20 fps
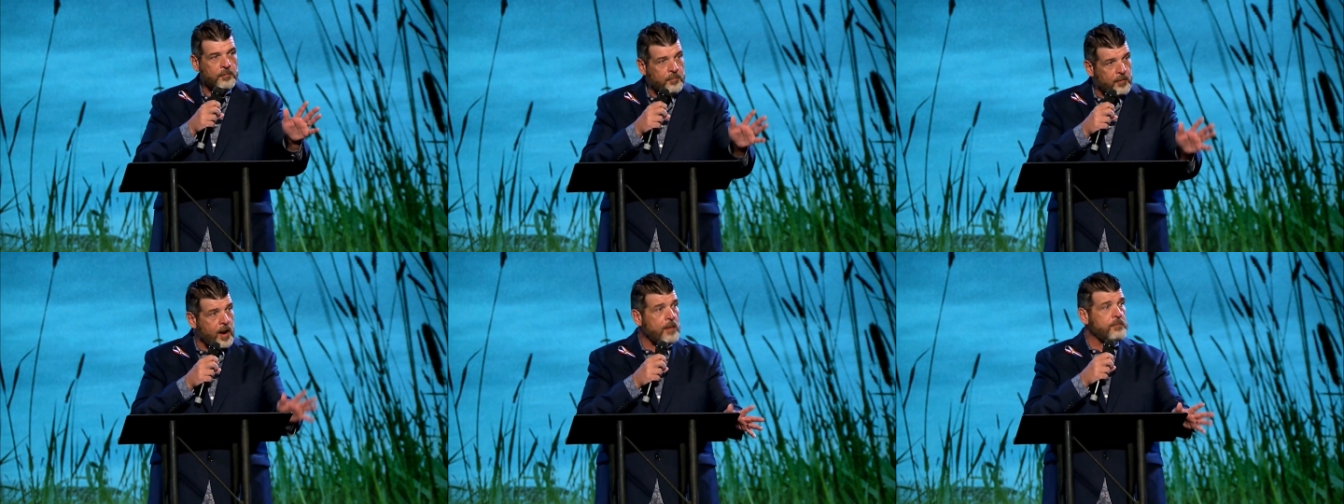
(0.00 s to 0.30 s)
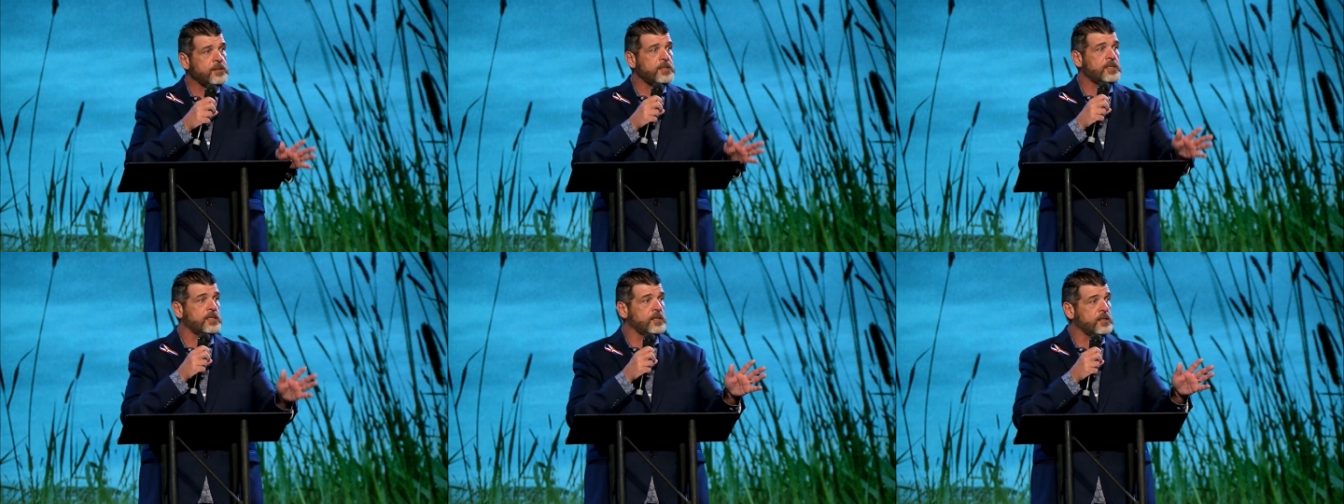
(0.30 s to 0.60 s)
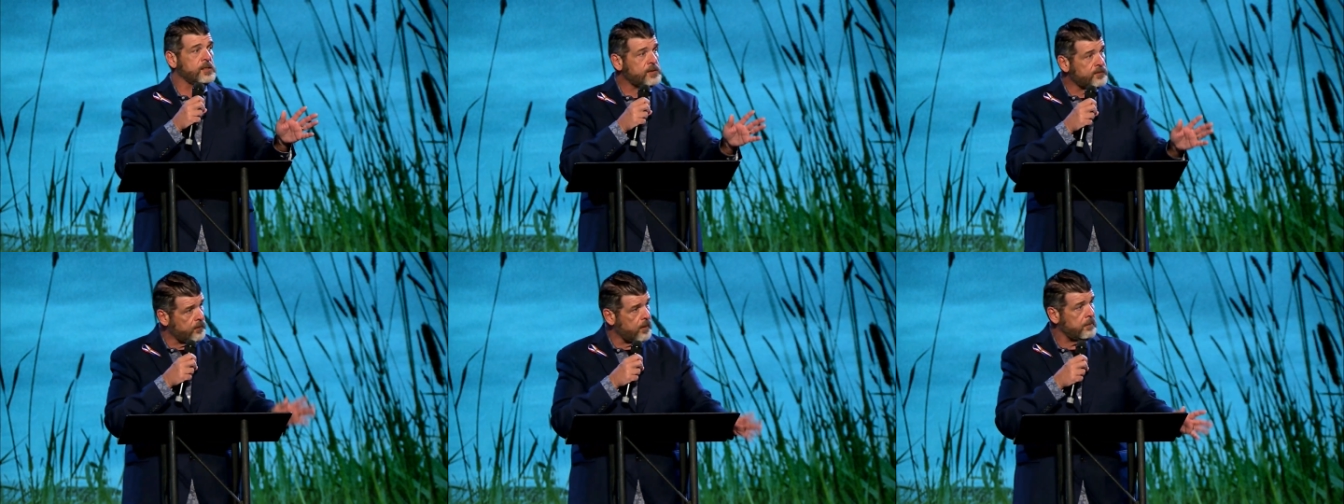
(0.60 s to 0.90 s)

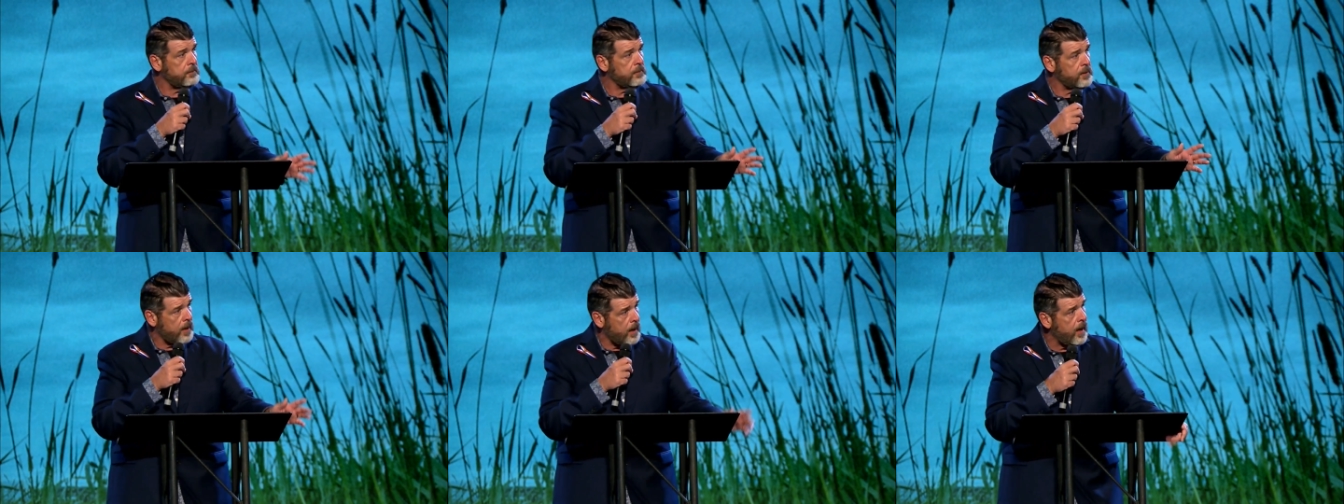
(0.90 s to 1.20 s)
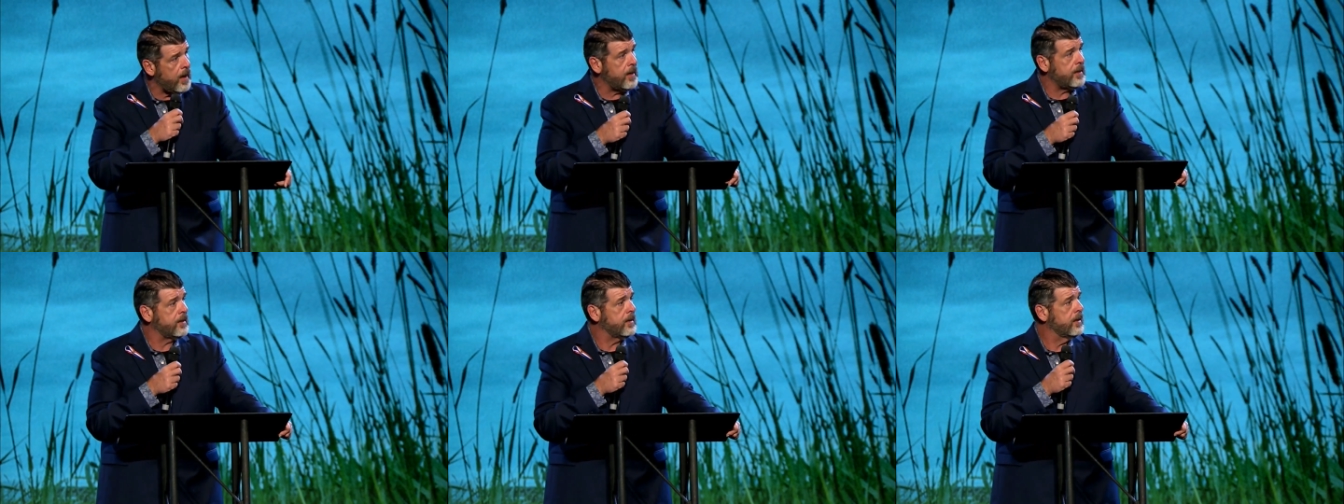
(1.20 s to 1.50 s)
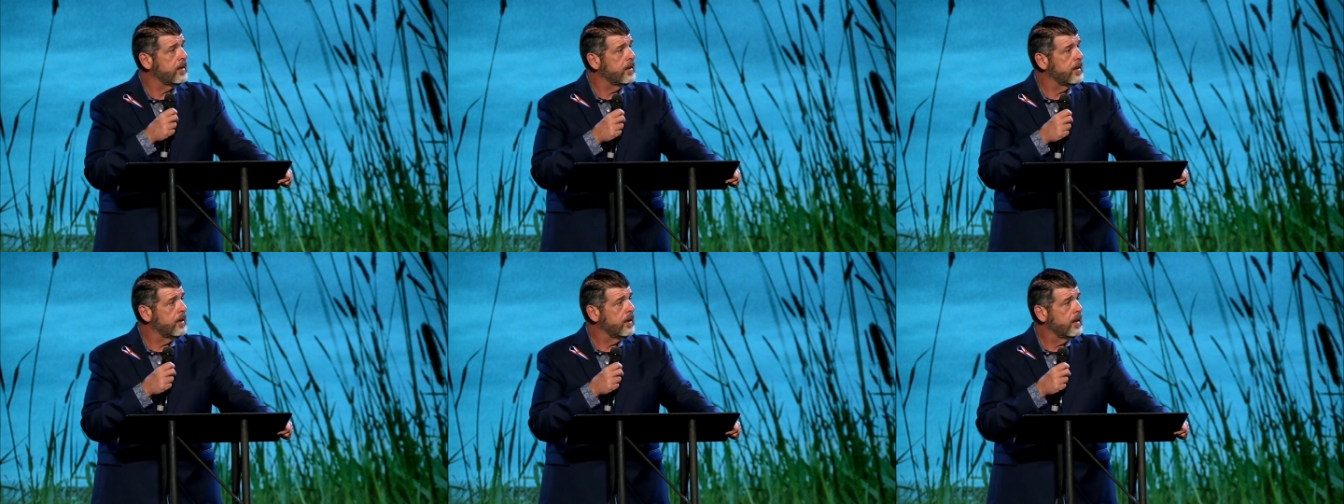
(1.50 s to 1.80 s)
promises from God.
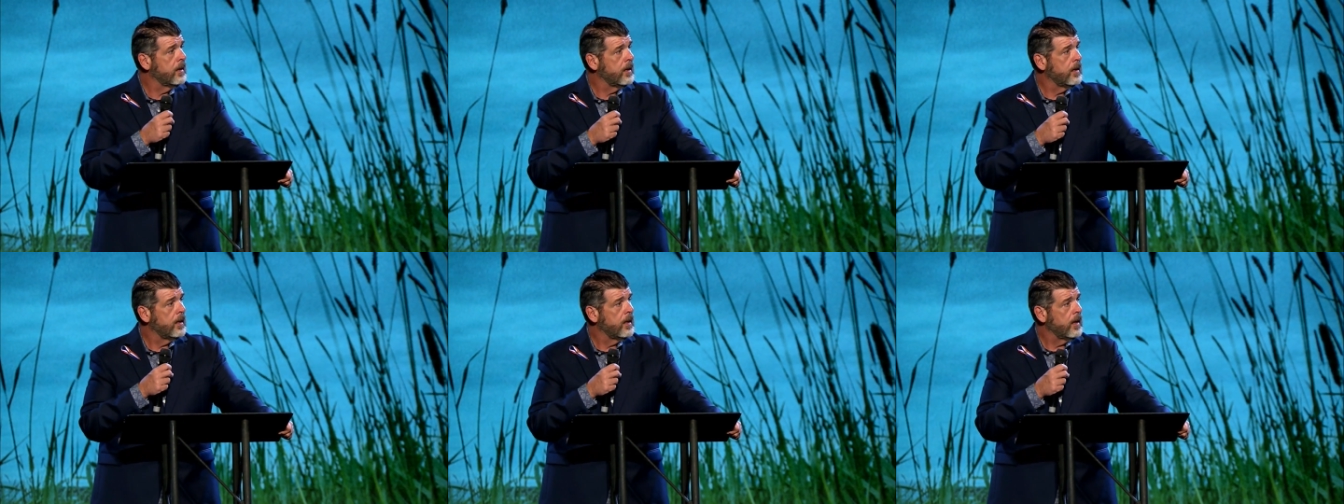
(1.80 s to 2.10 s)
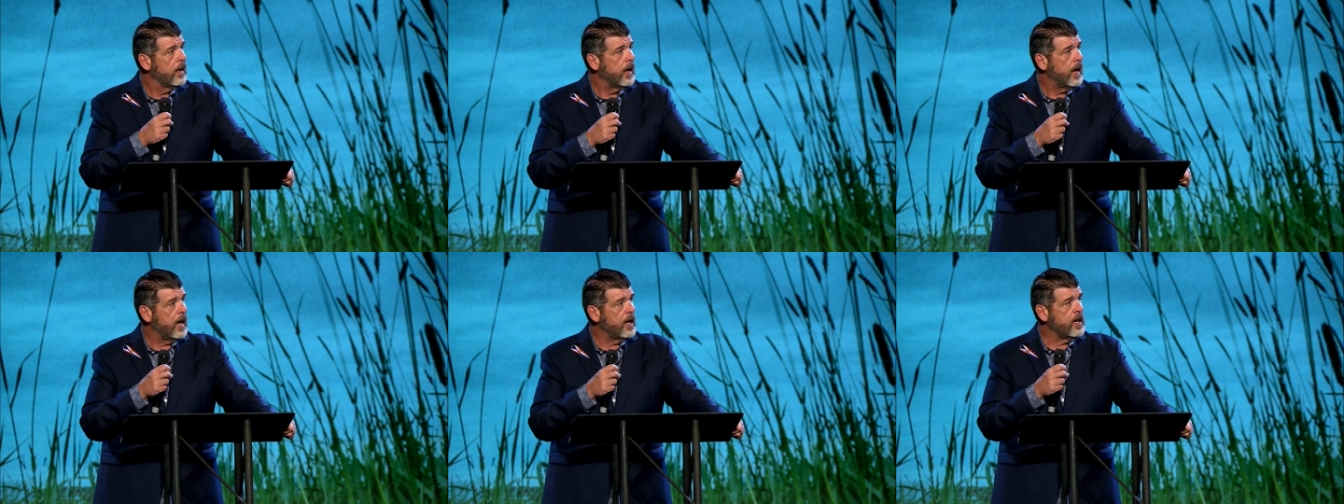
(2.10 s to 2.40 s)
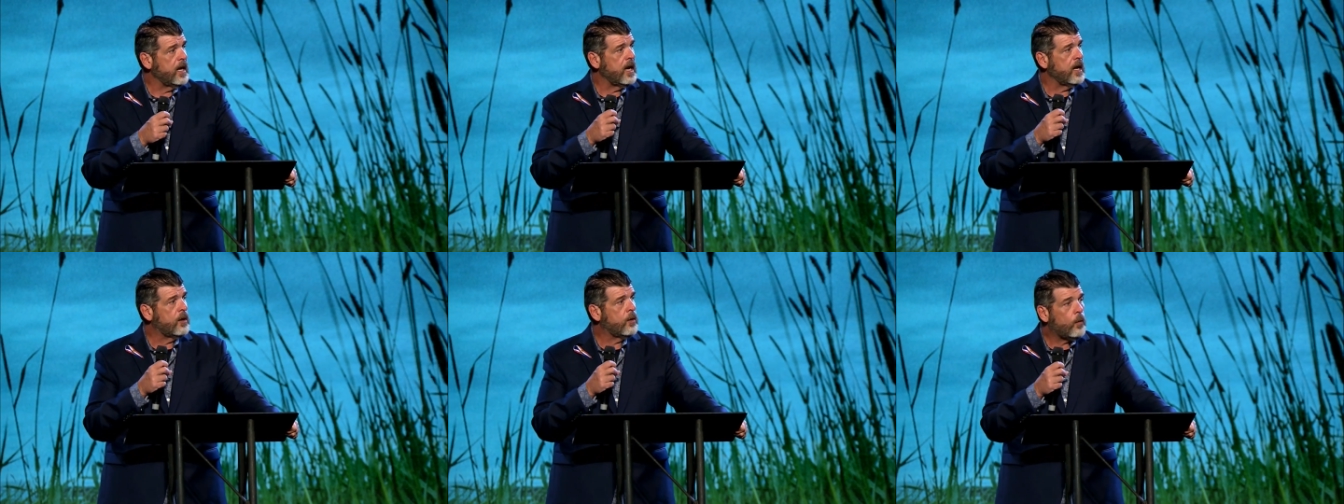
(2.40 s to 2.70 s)
And
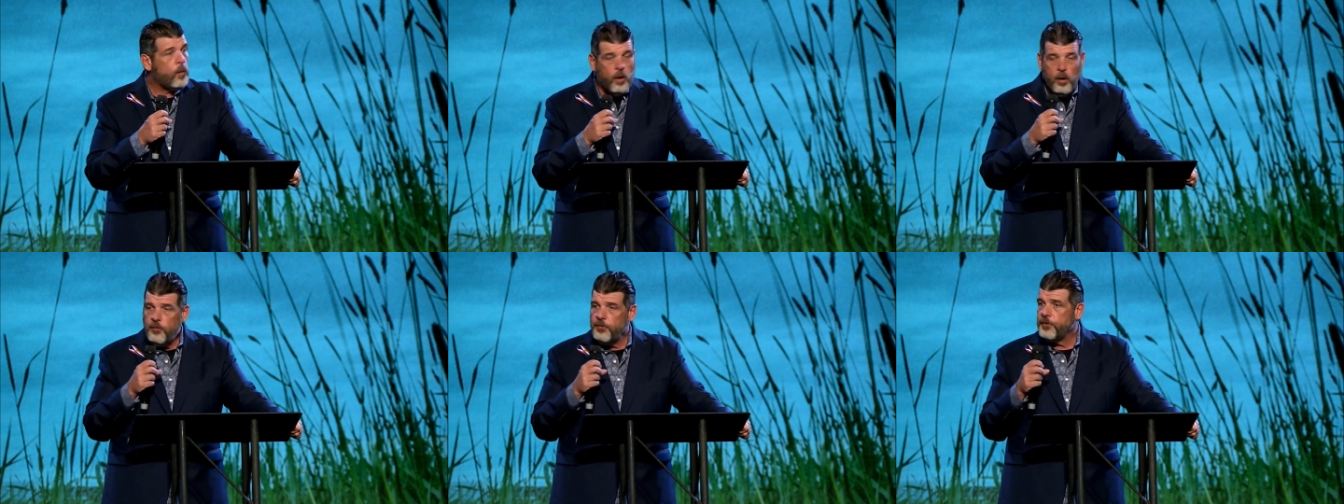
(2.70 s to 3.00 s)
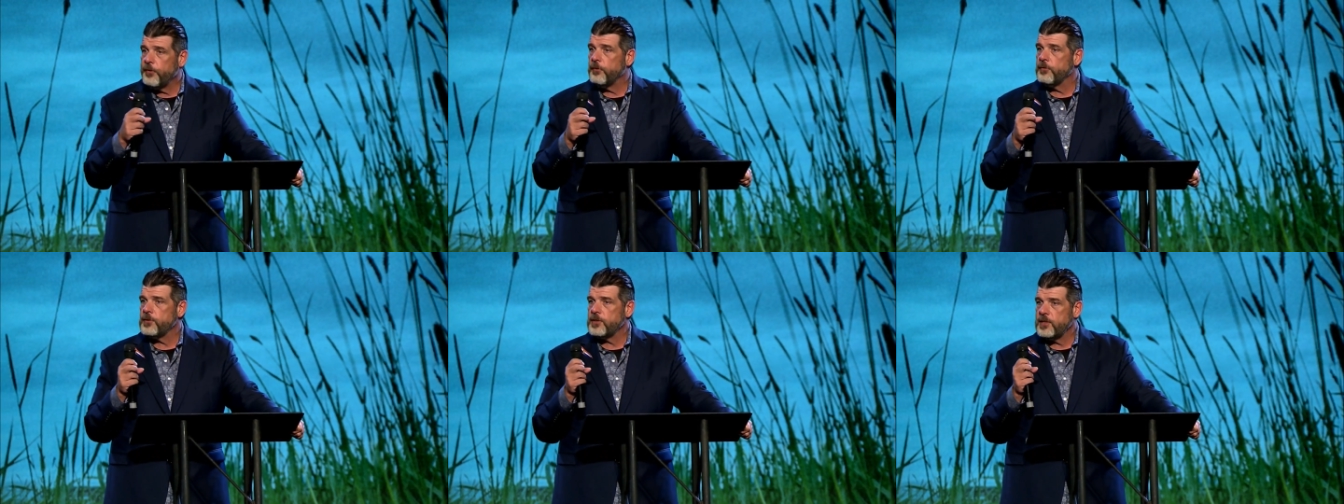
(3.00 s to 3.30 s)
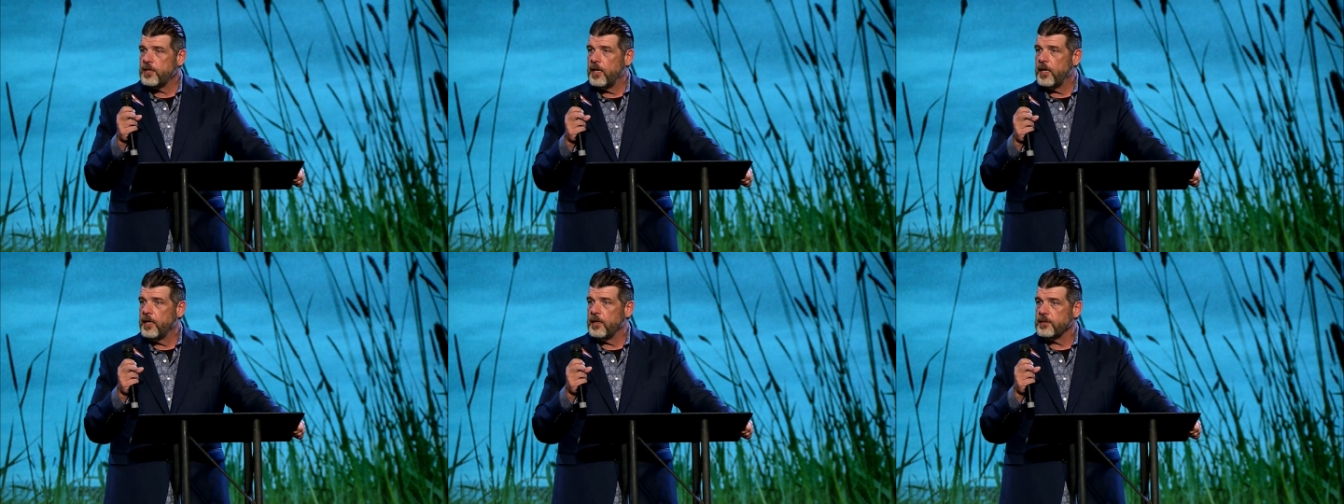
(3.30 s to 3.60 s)
you need to quote those
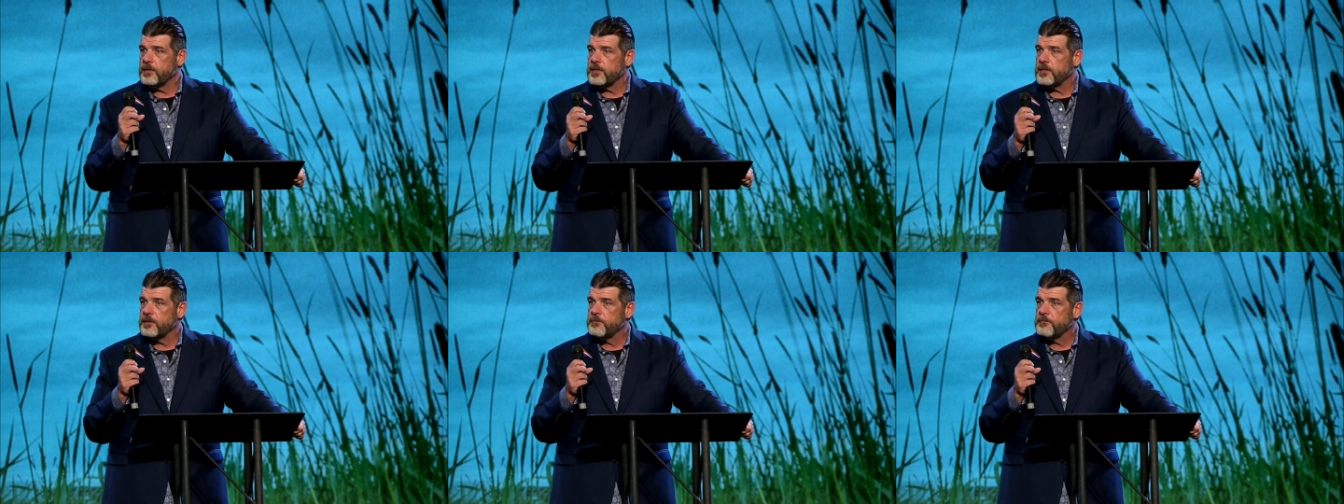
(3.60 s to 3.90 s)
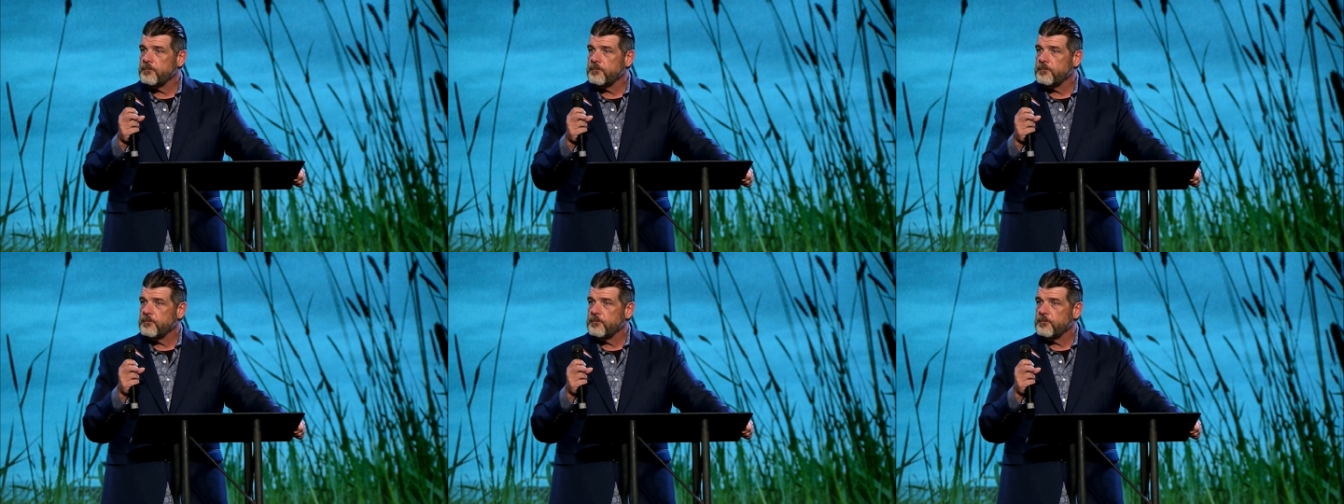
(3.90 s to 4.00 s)
things,